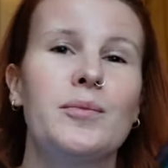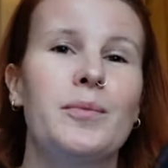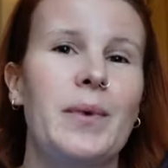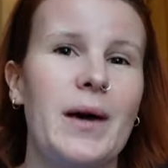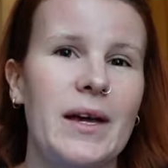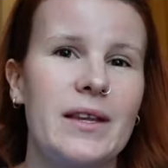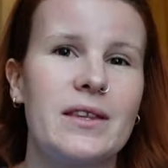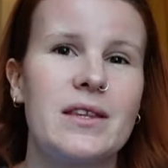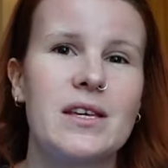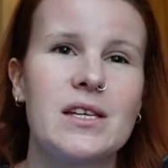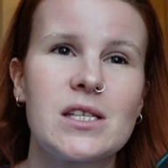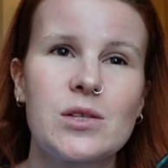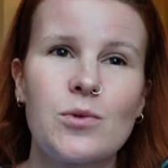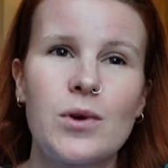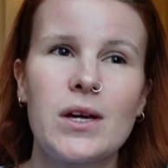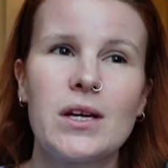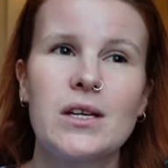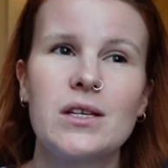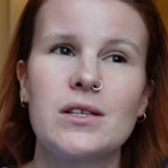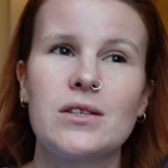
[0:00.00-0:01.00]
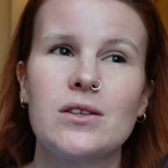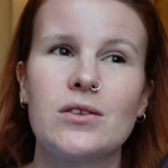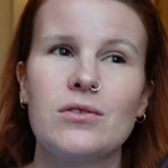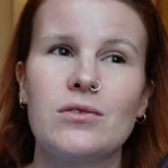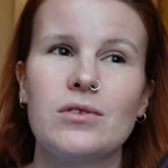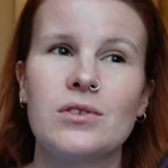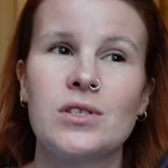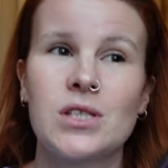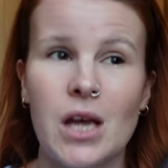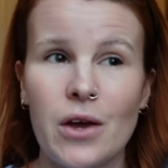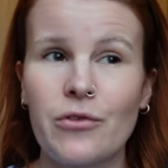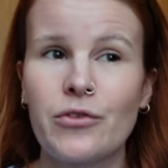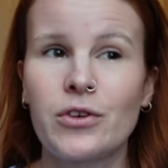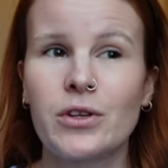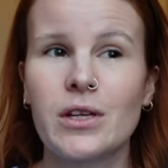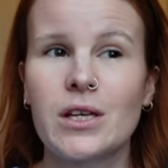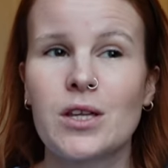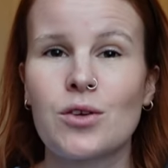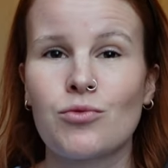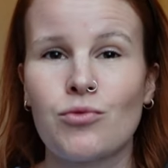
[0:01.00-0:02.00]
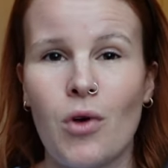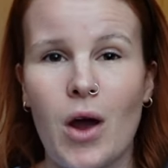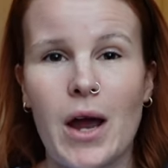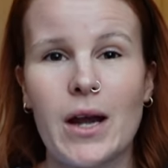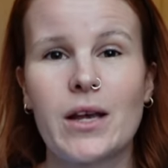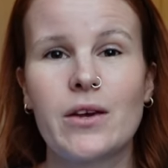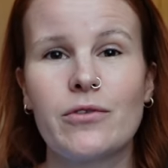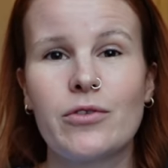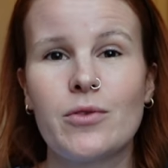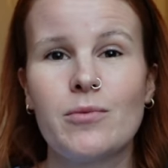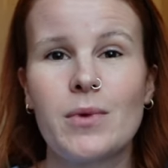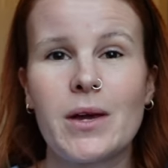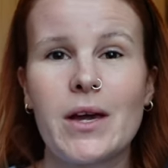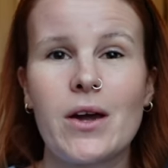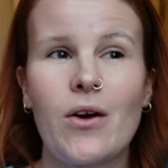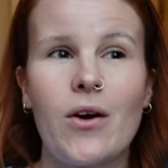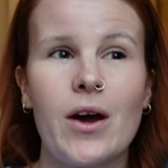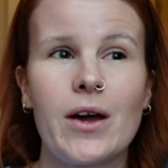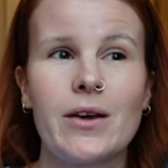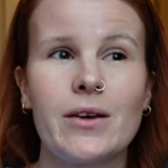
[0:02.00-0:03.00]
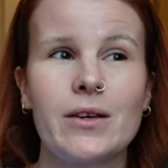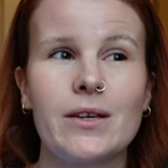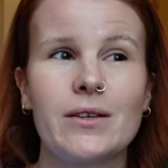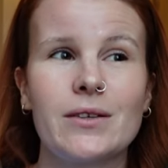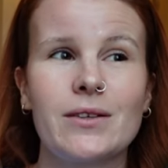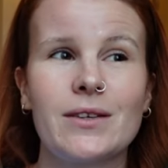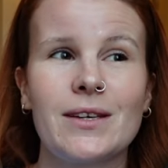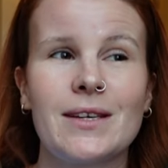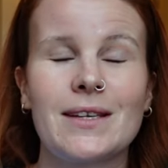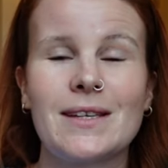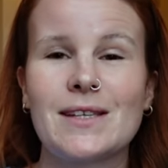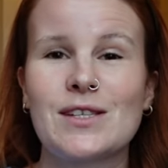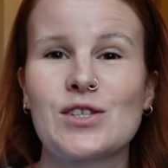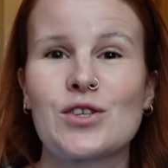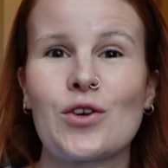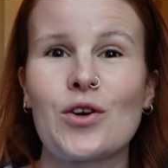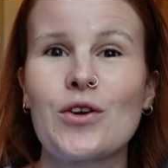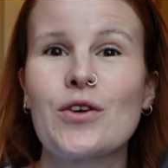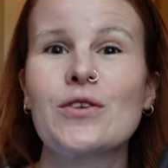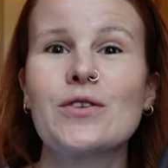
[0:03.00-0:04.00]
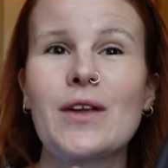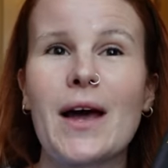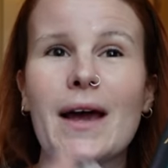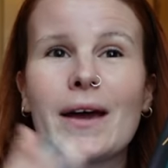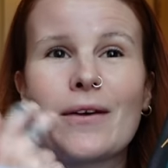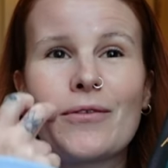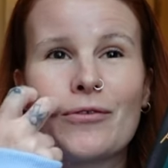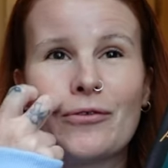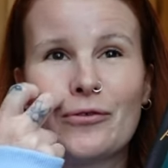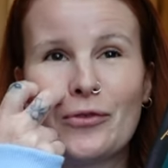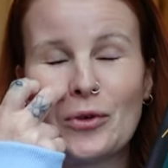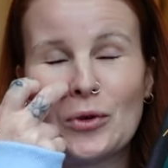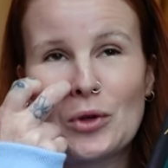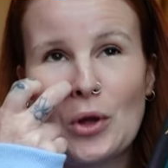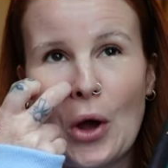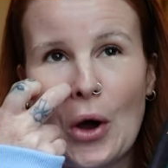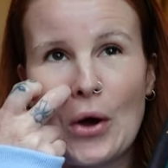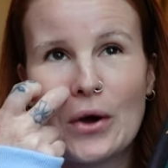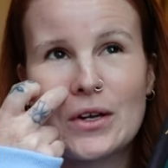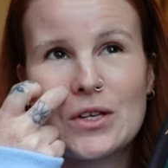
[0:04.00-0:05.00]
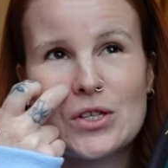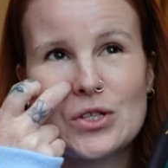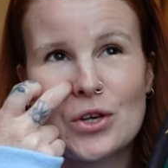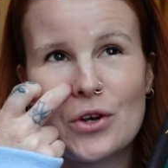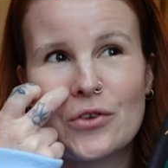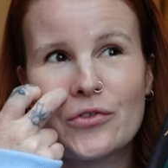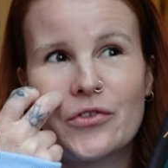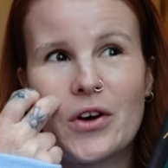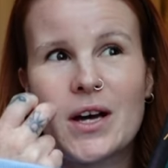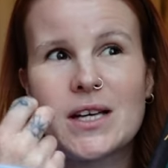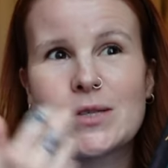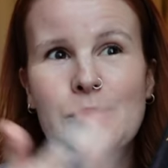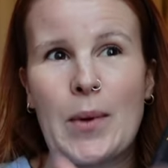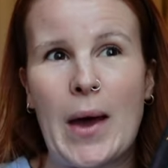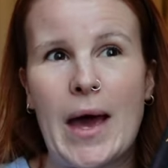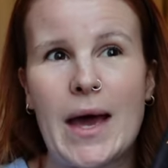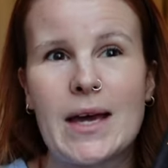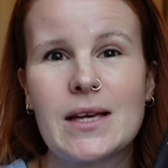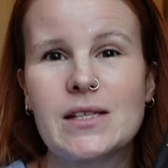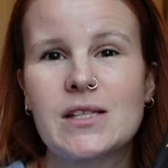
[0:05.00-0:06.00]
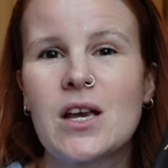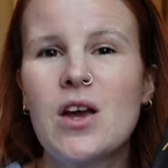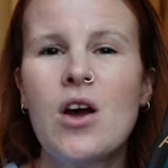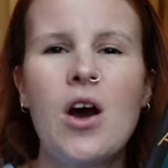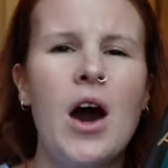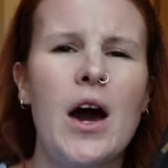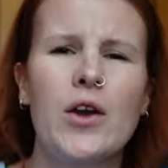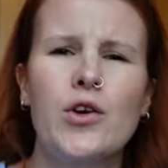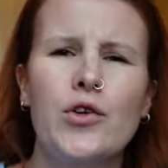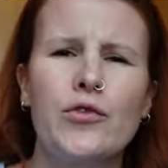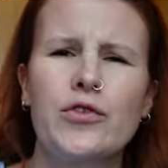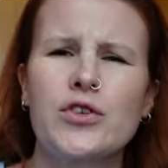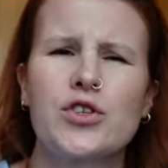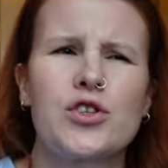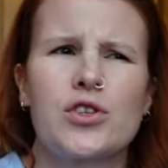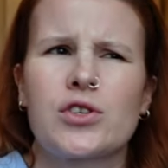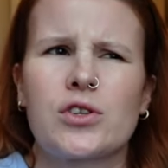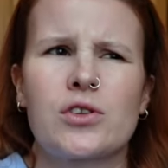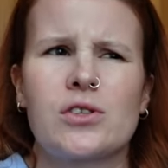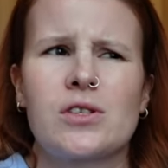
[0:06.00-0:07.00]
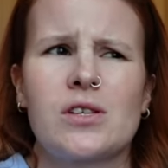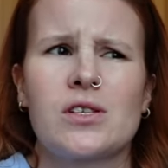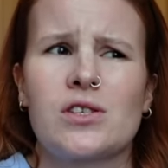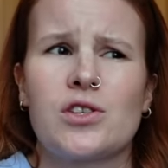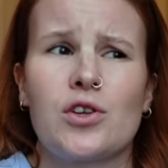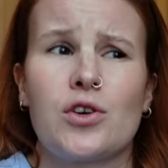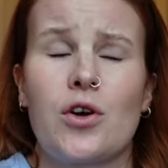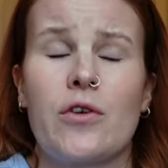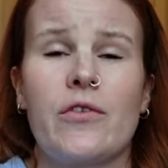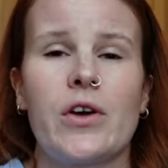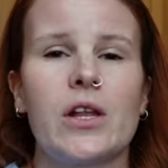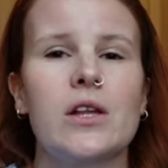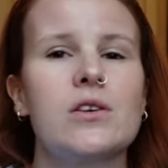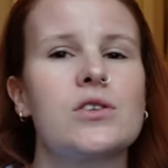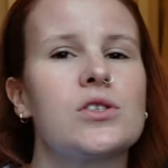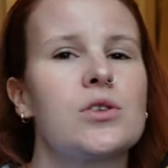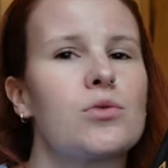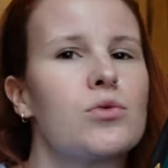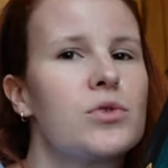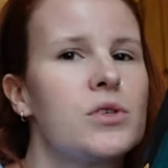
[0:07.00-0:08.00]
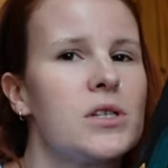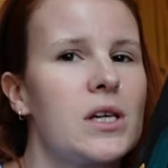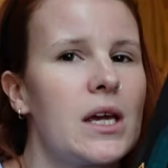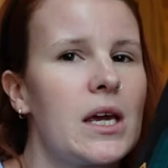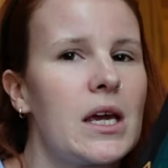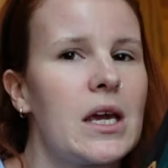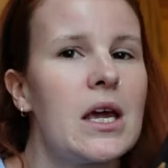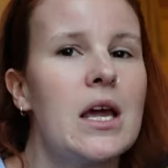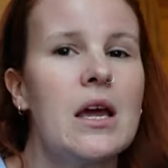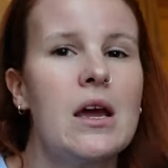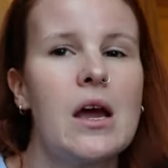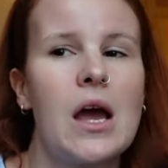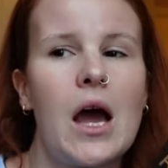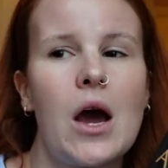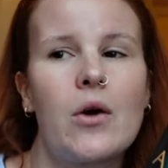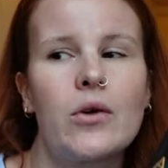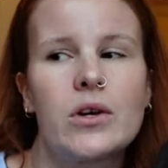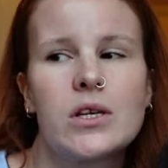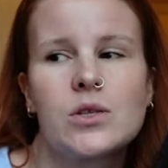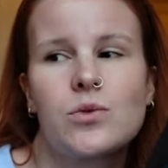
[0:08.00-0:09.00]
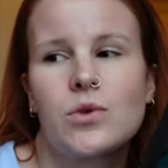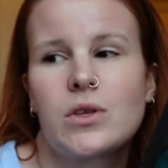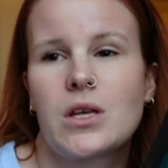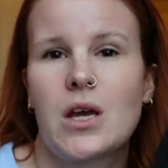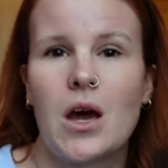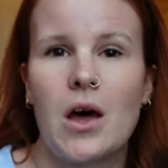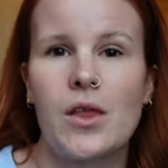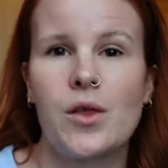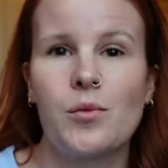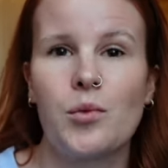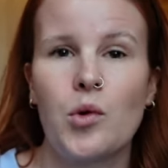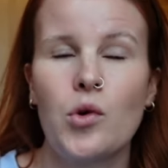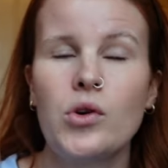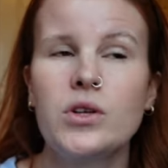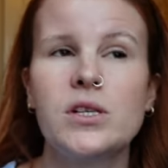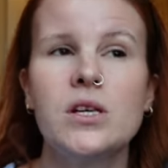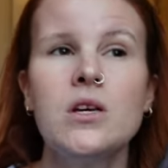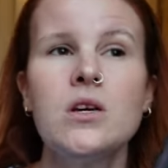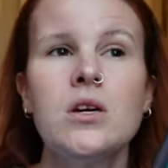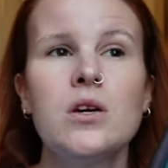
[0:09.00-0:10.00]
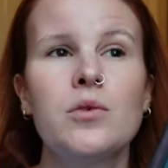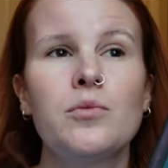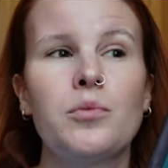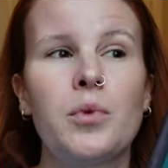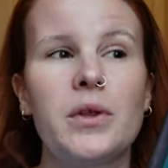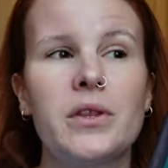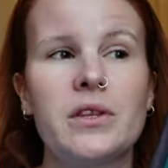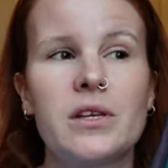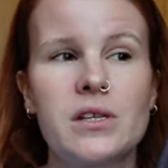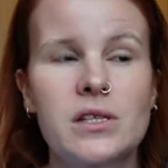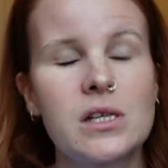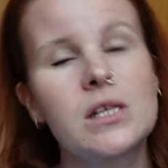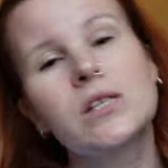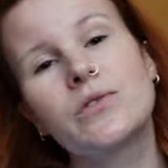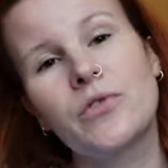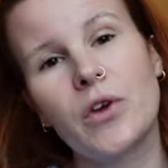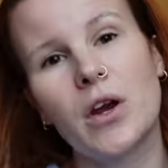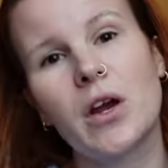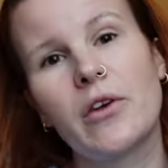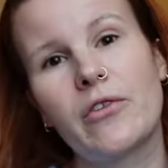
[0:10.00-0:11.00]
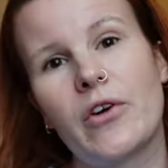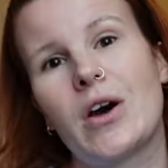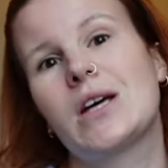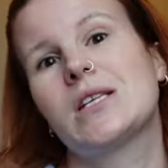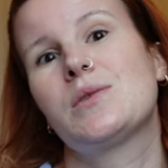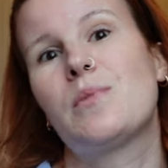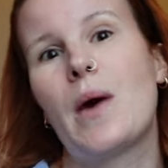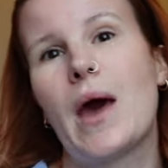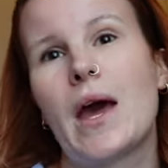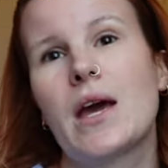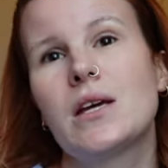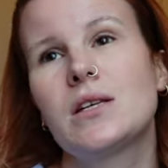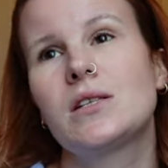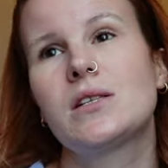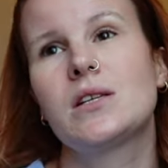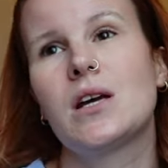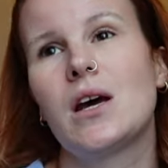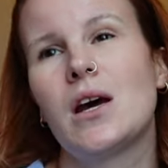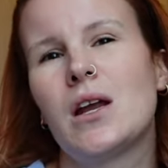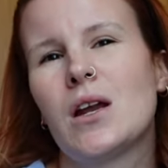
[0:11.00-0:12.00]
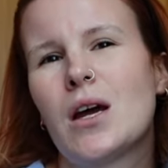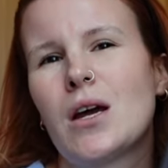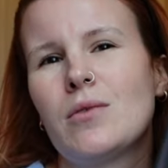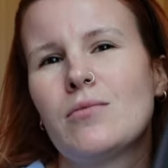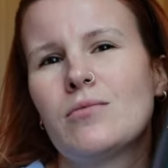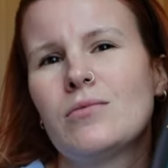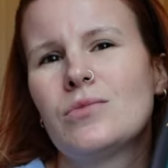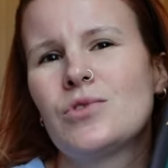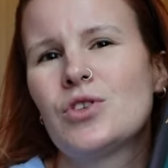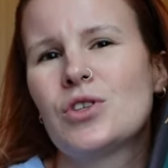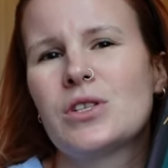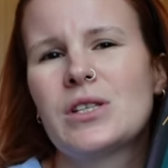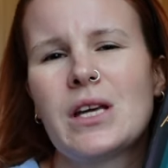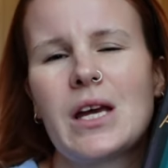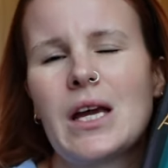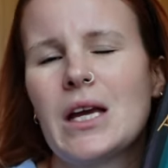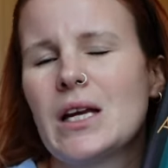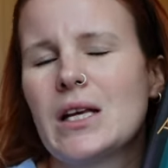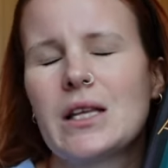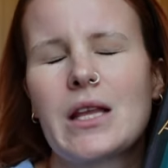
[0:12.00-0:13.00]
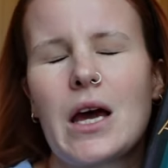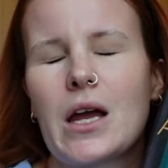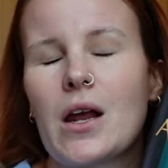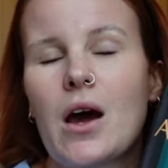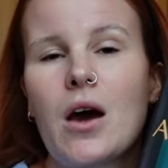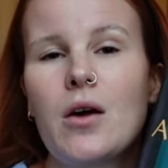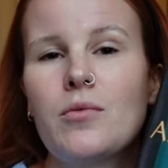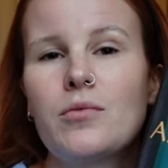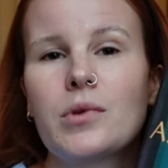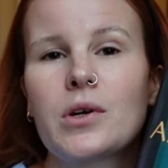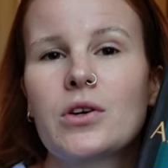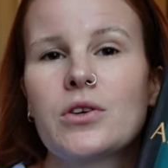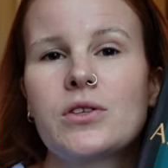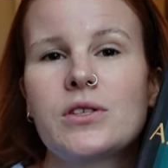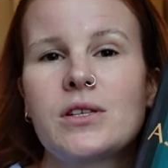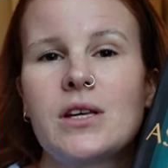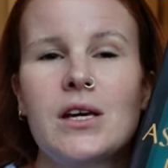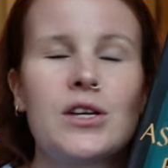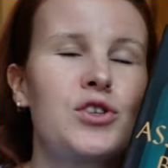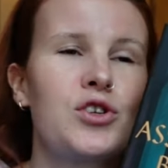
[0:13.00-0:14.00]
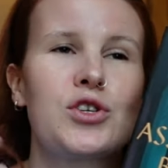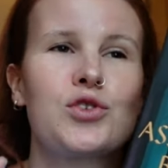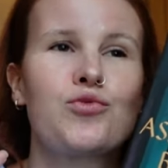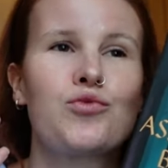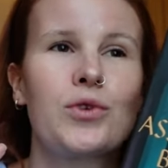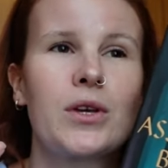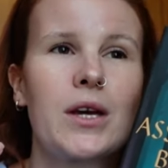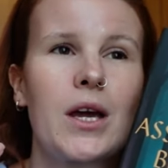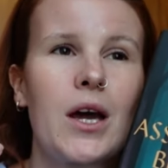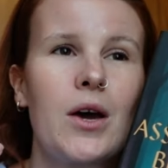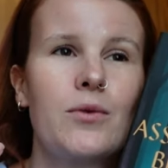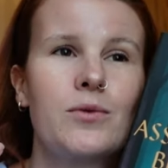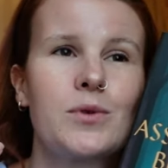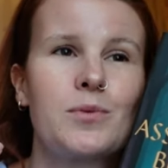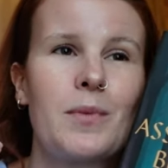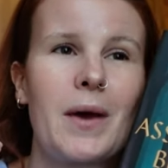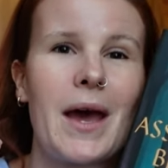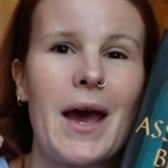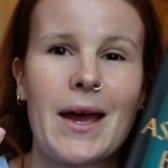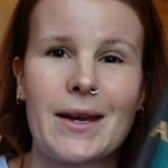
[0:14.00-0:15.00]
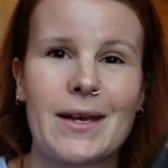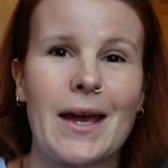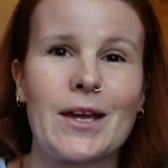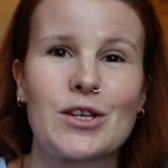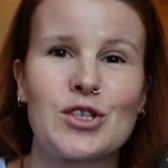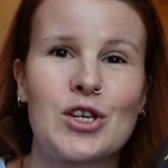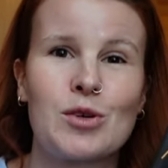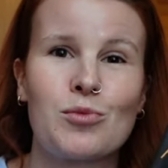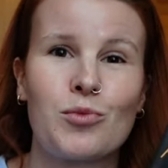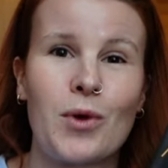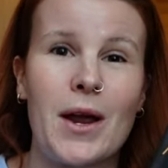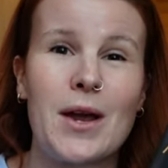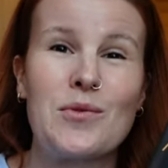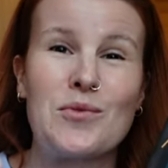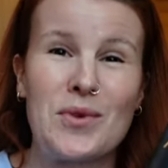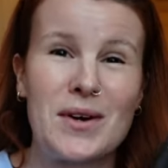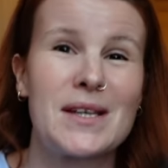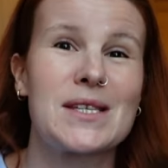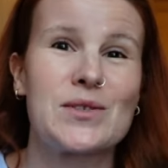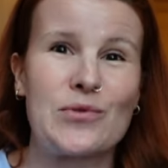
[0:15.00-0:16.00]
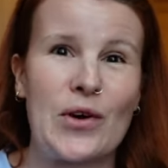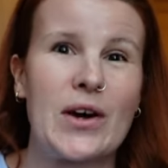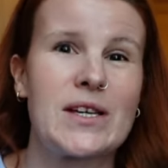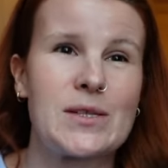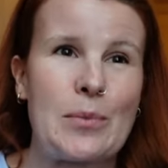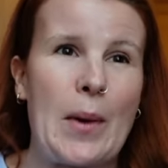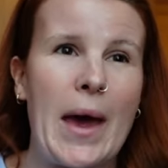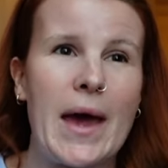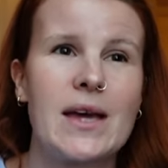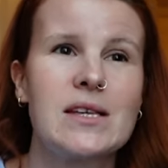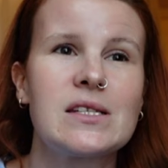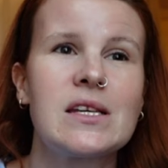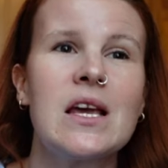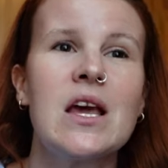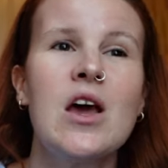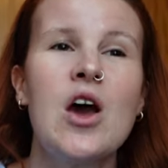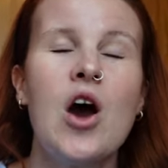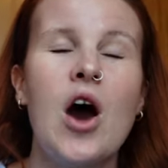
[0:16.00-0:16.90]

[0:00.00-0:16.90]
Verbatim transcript: But this one definitely the writing for me i it's so like full on it's so fast paced i don't know if it's just because it's the novella so we'll see how it is with the other books but this is very fast paced and i'm just eating that up because it just really helps my adhd brain when it's fast paced